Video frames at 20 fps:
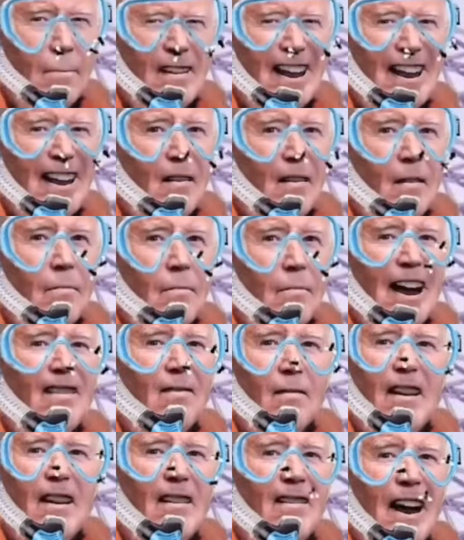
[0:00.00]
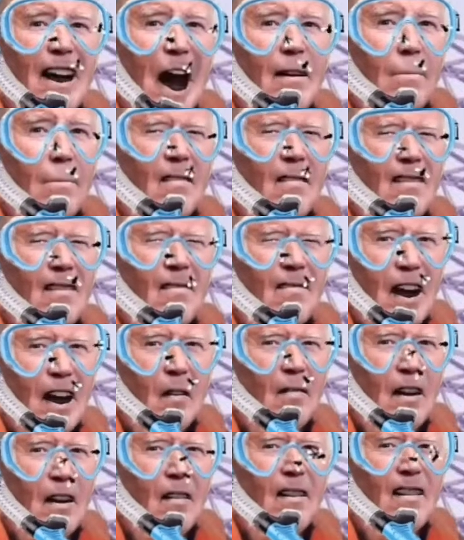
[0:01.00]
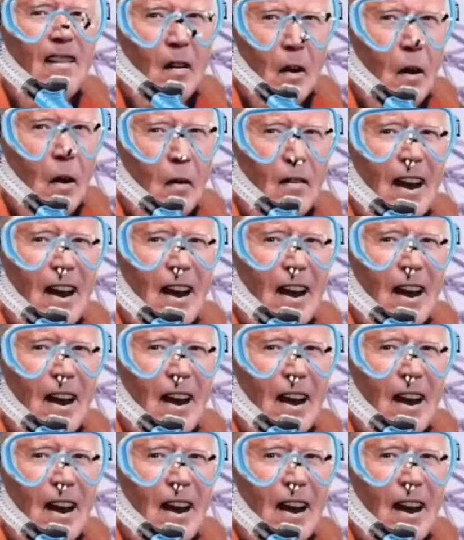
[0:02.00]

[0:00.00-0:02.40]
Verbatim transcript: being here reminds me of the time I was floating on the door